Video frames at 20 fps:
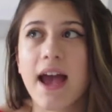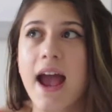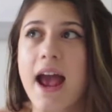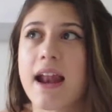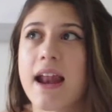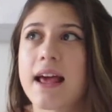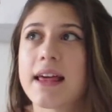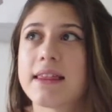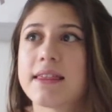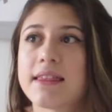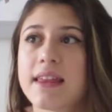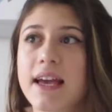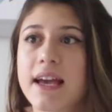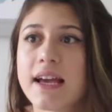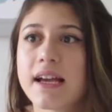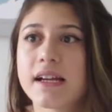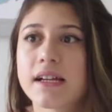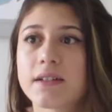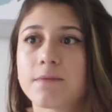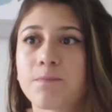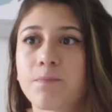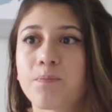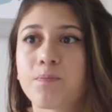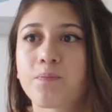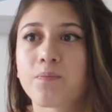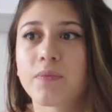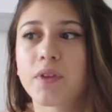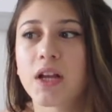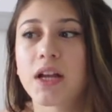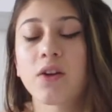And I think
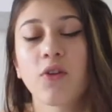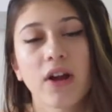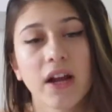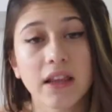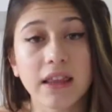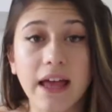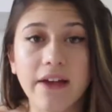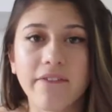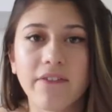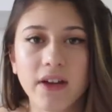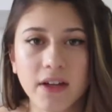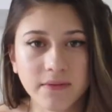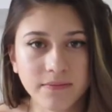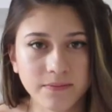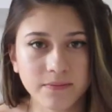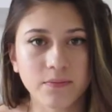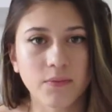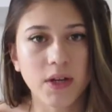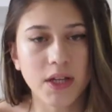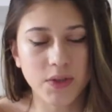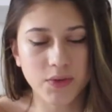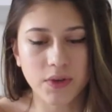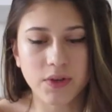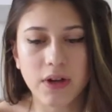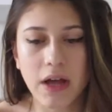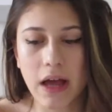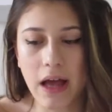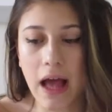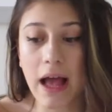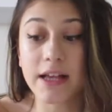grade 11 is
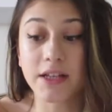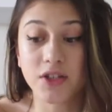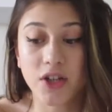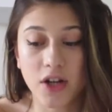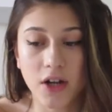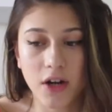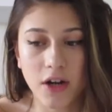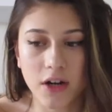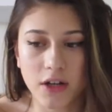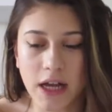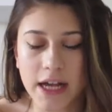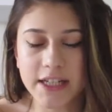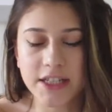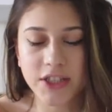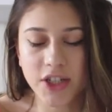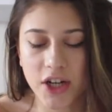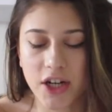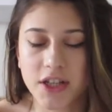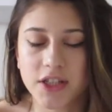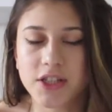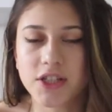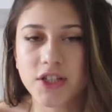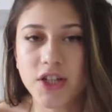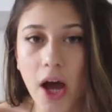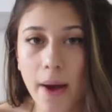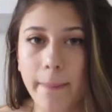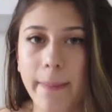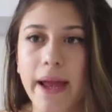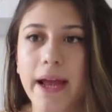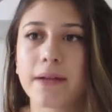when I, start, I started
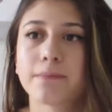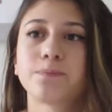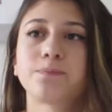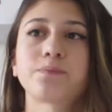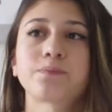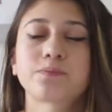stopping.